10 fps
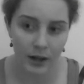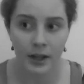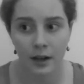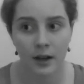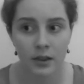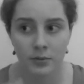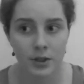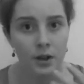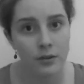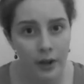then there was
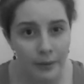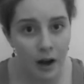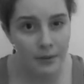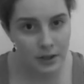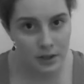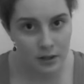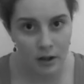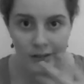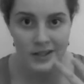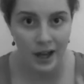another climbing competition
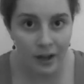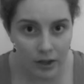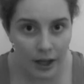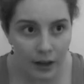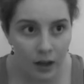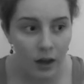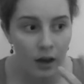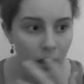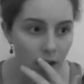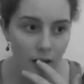on Saturday,
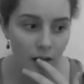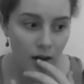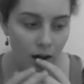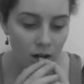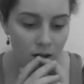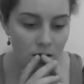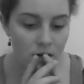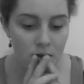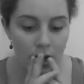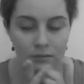
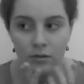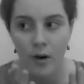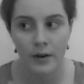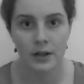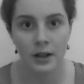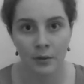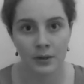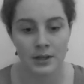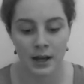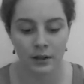and I don't know how I did in that one
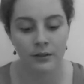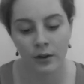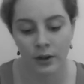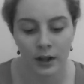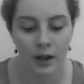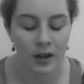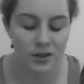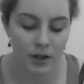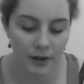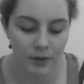because I had to leave early.
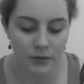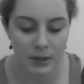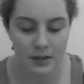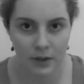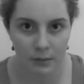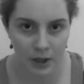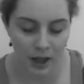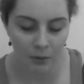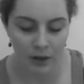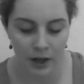So then after a few minutes of climbing in
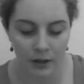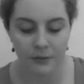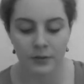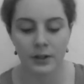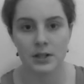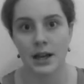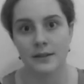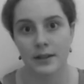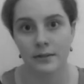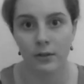that one, I left for a jazz
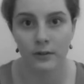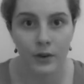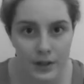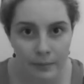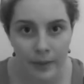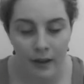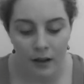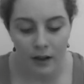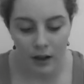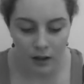festival in Folsom.
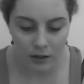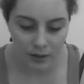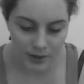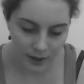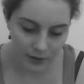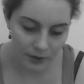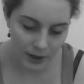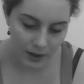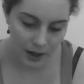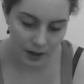And that was kind of an
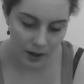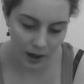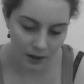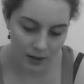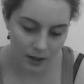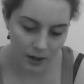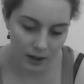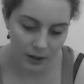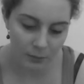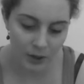all-day thing, and
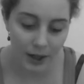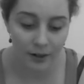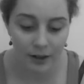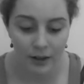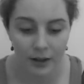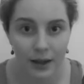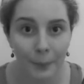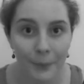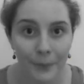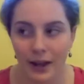now I'm really tired. Yep.
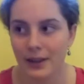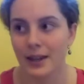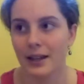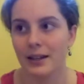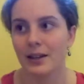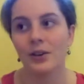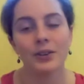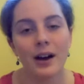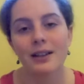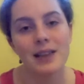And then he'll
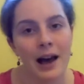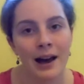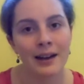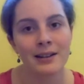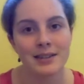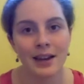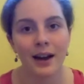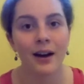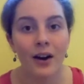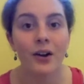nod his head and
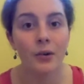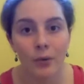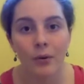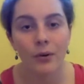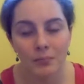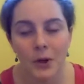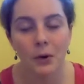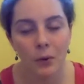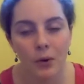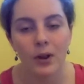say, cool,
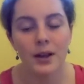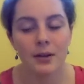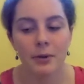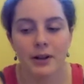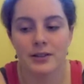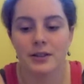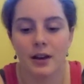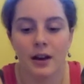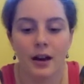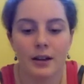because
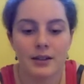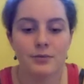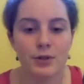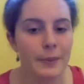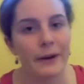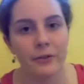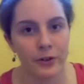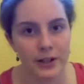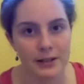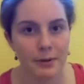he's respectful
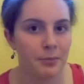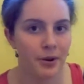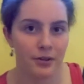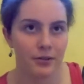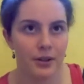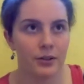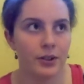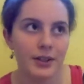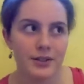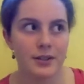and he's my brother and he'll
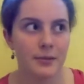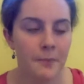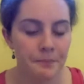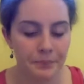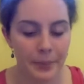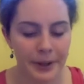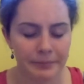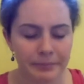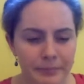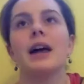listen to me. But
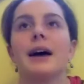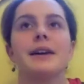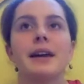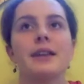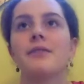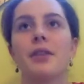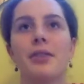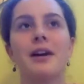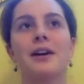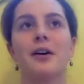I can't even
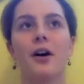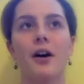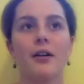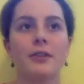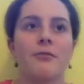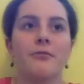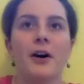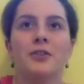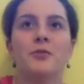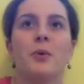think of a
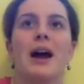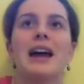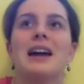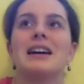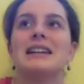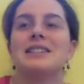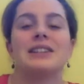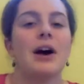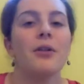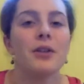fun way to
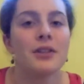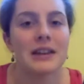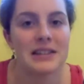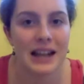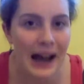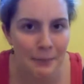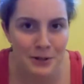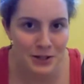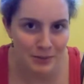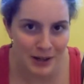tell the things that
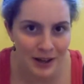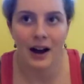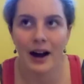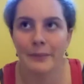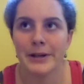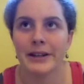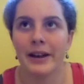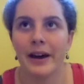happened to me. I mean,